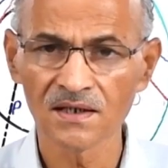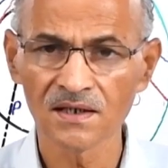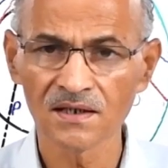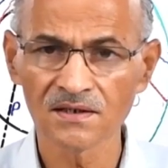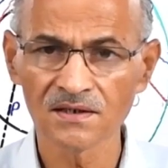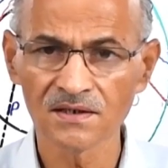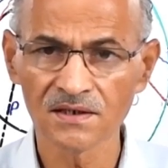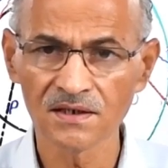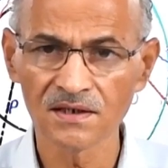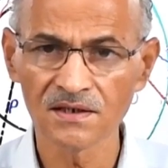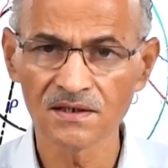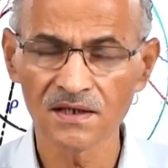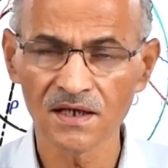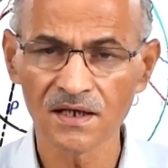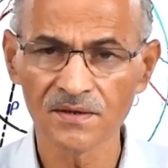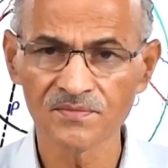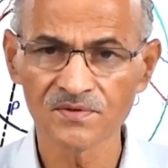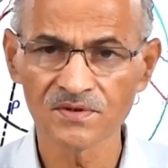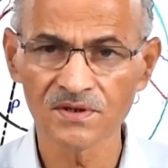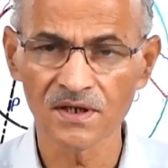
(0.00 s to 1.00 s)
are three
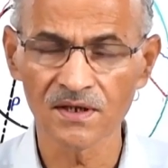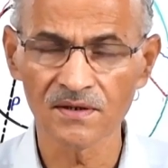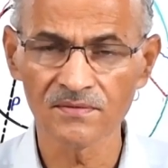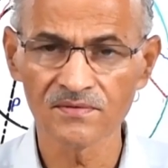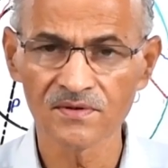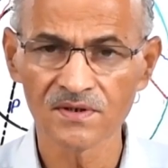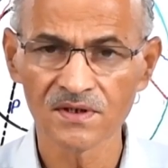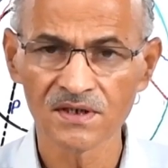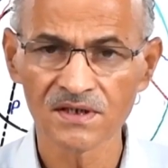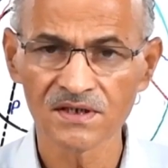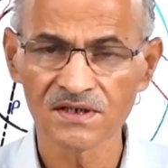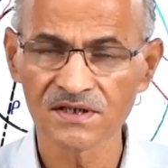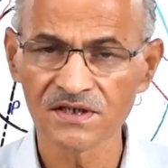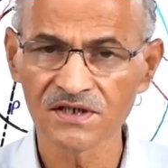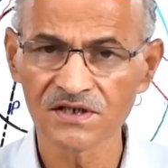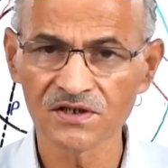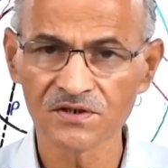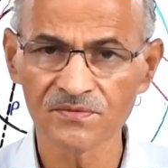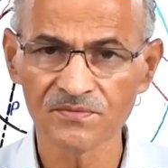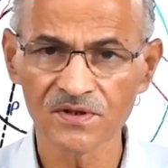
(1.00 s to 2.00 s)
types of
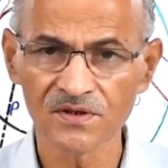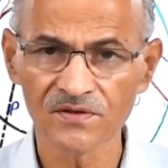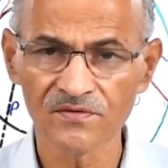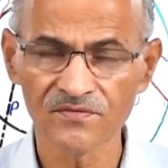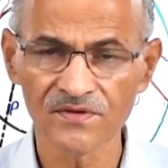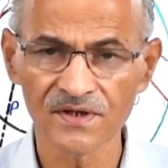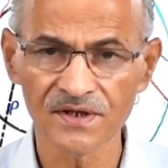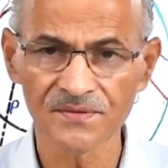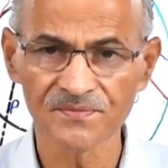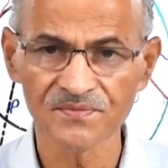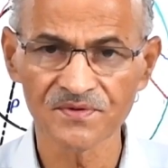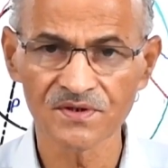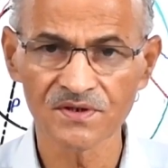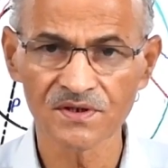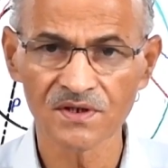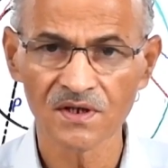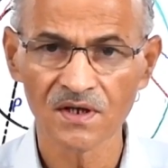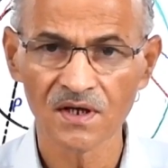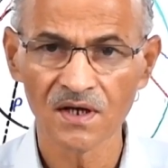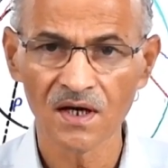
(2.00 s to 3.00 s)
seismic waves,
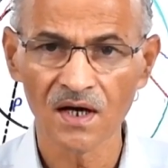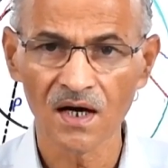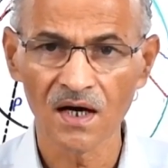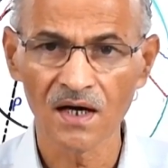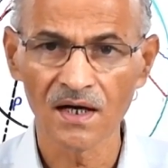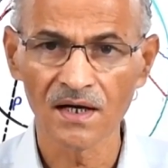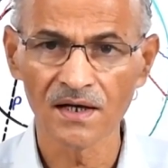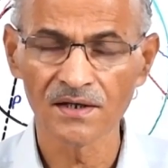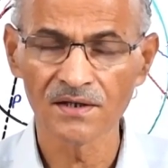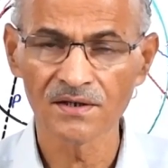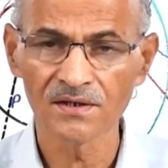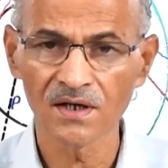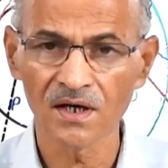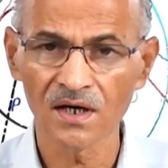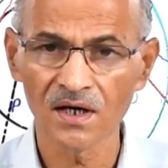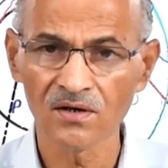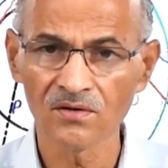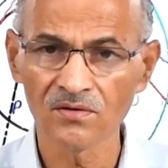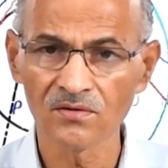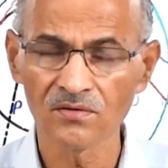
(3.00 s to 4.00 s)
and
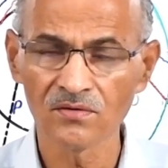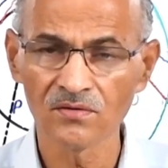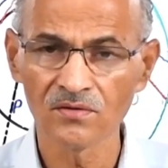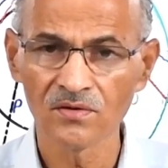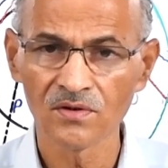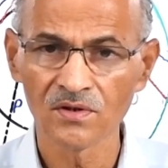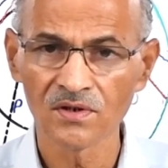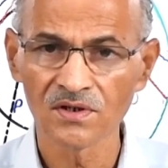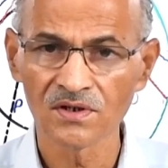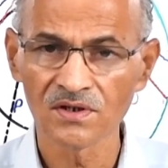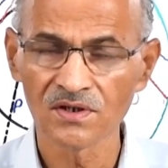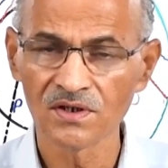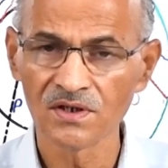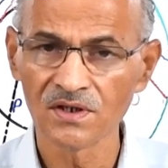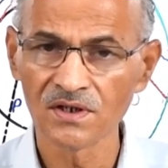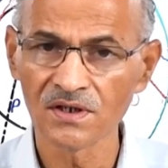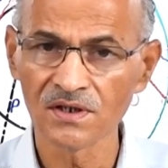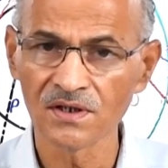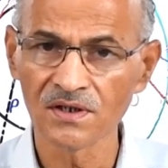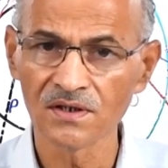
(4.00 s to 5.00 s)
how
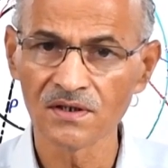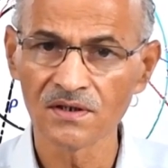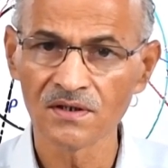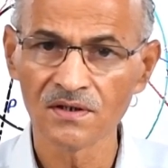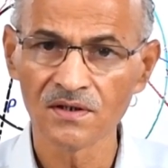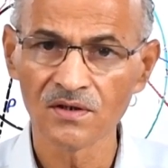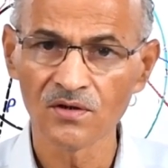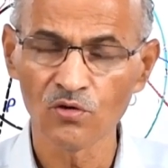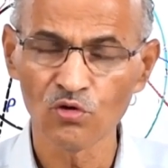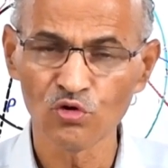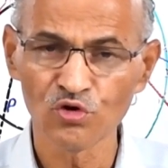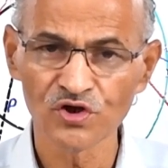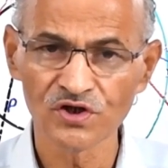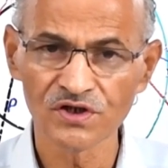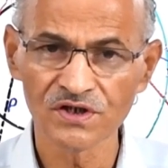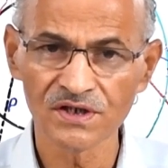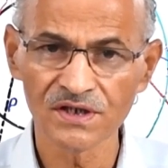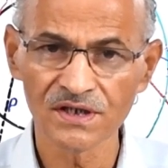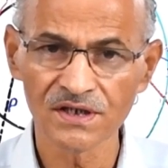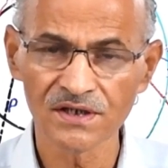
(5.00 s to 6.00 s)
they
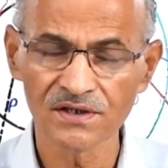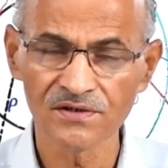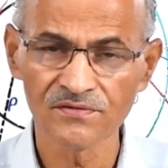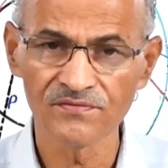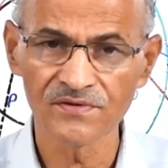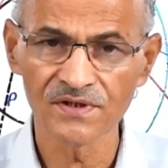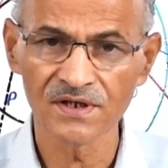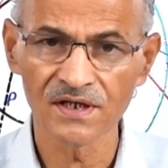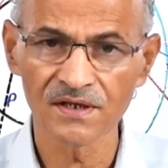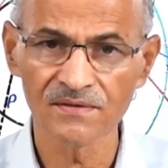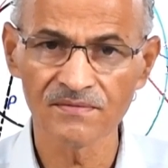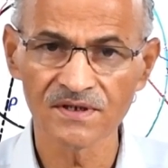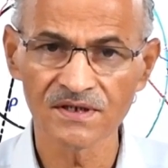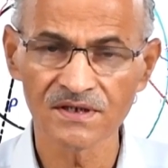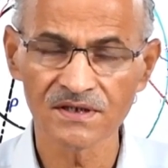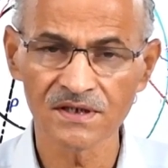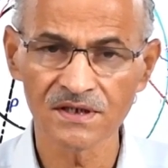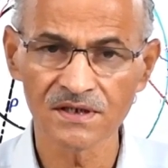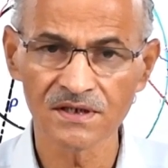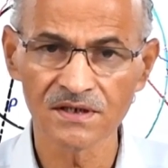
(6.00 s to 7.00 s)
originate we have
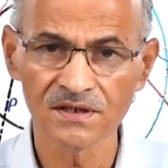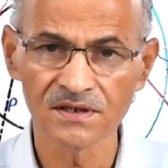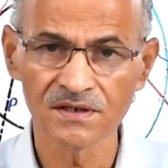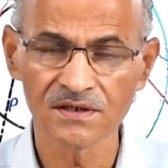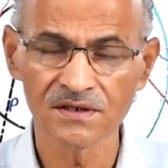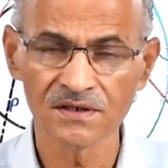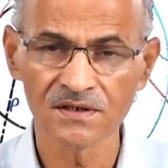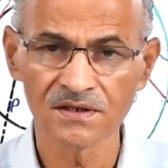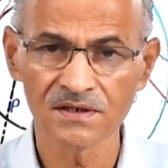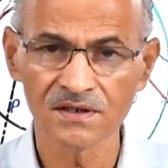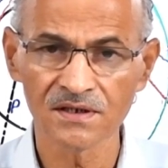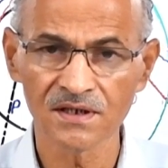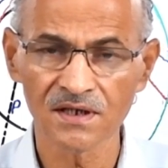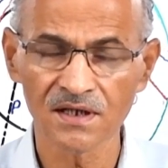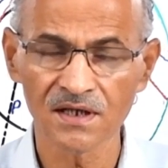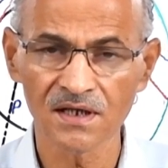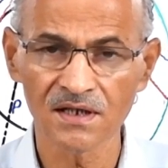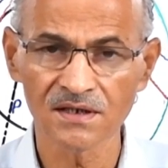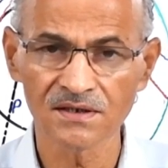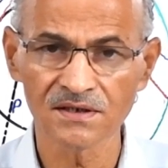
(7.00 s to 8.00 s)
studied their
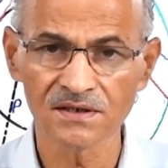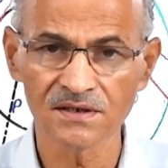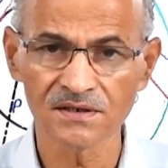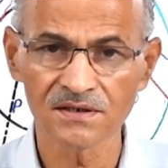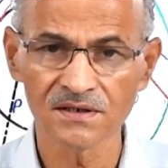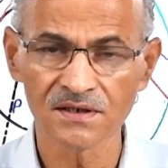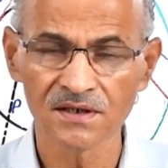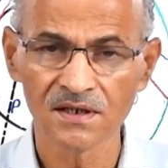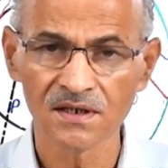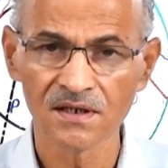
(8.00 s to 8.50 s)
causes.